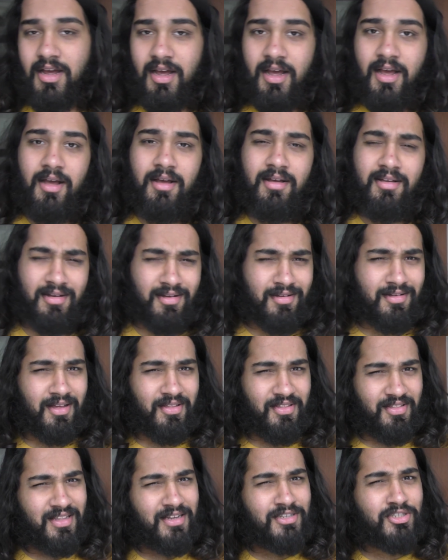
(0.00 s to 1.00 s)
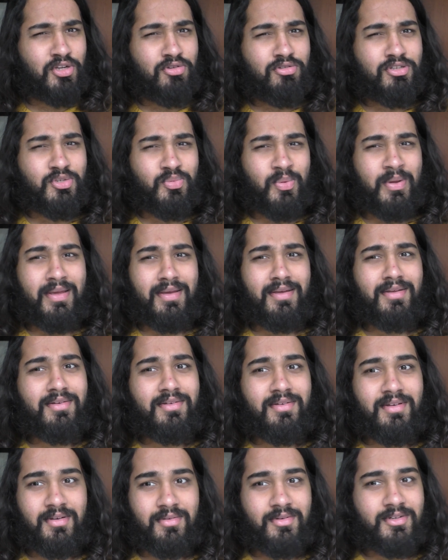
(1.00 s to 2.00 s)
I think they two-sweeted,
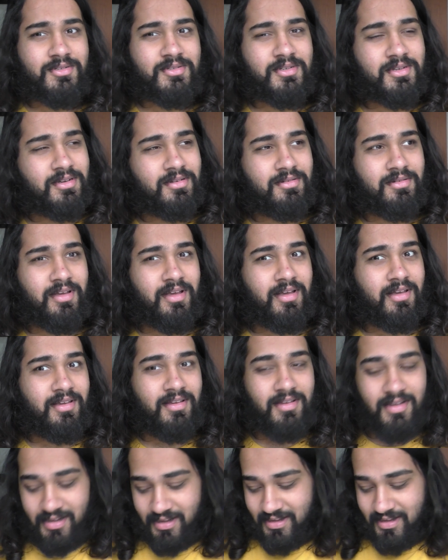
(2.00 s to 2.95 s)
which was like, okay.